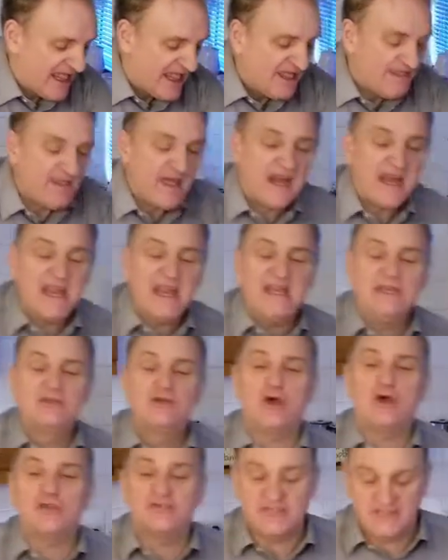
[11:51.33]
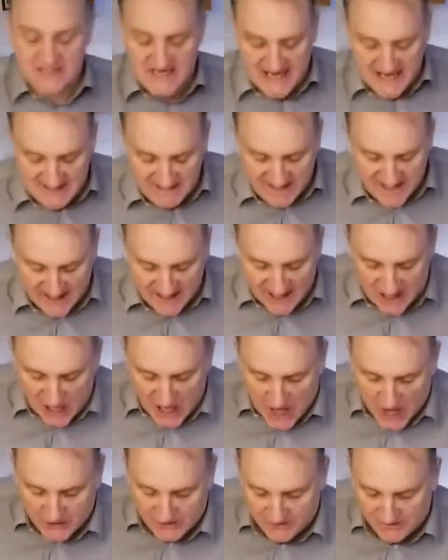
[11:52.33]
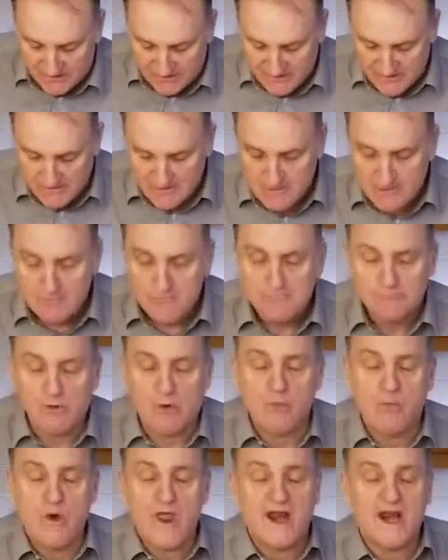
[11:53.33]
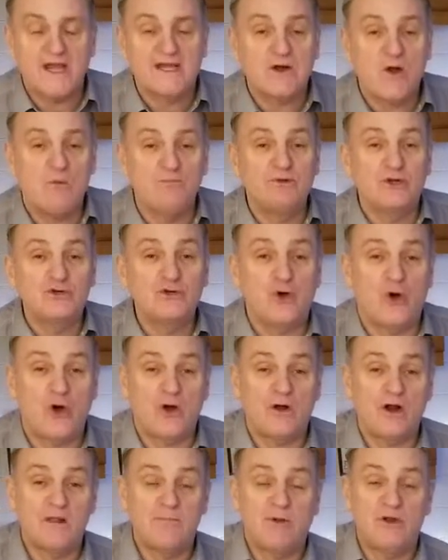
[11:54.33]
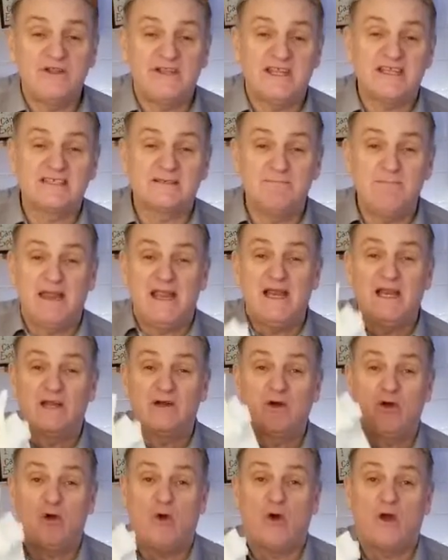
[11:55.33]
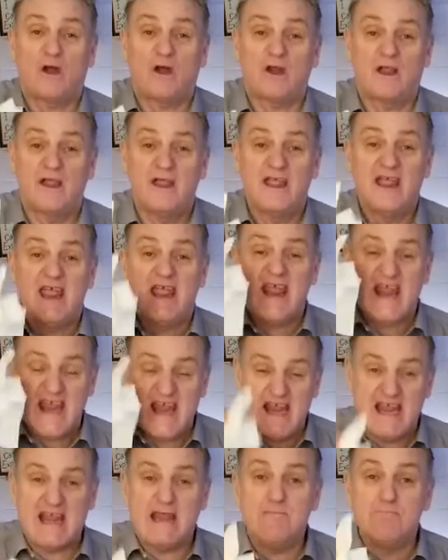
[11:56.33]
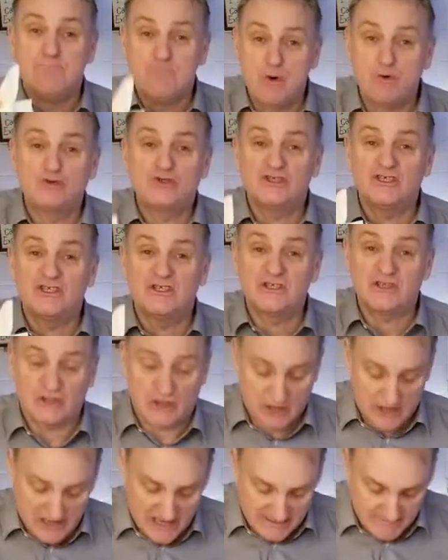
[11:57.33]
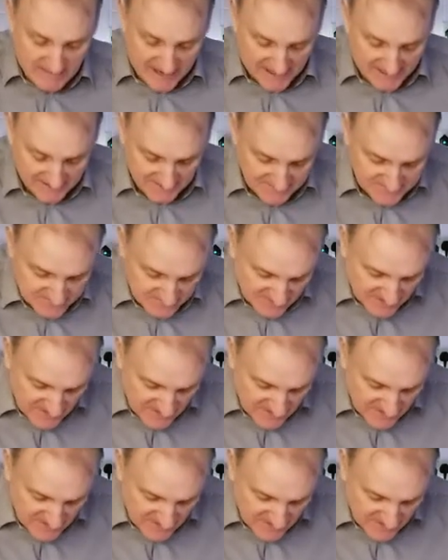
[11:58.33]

that he does say that a lot, but when it comes to talking about this meal in Cork, he most sincerely meant it.